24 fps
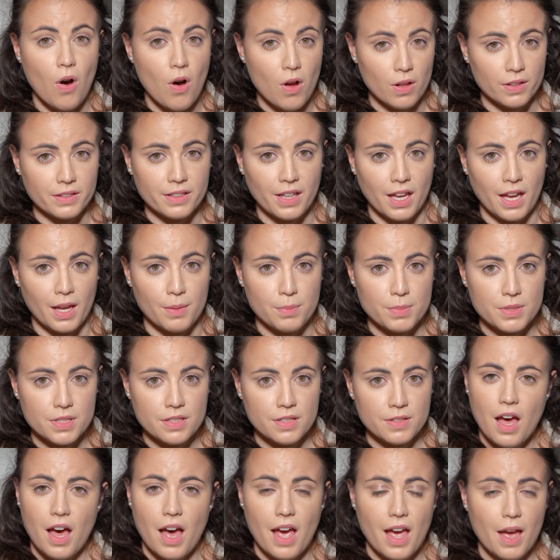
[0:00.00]
all types.
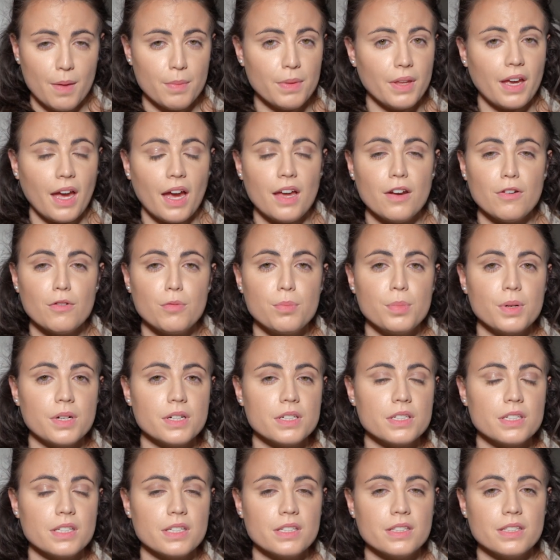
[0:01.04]
I am the kind of
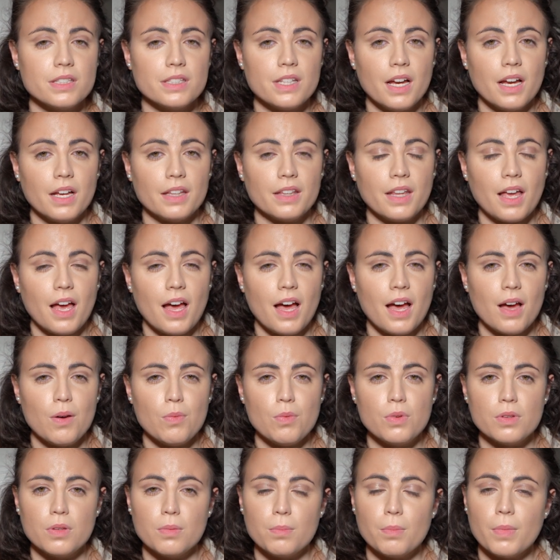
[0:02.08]
person that I
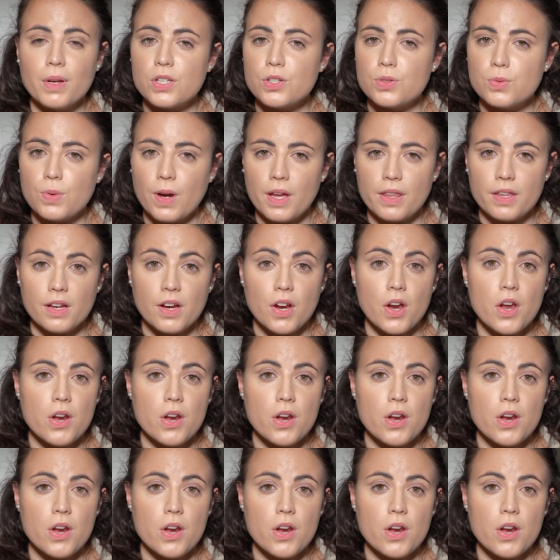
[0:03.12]
would much rather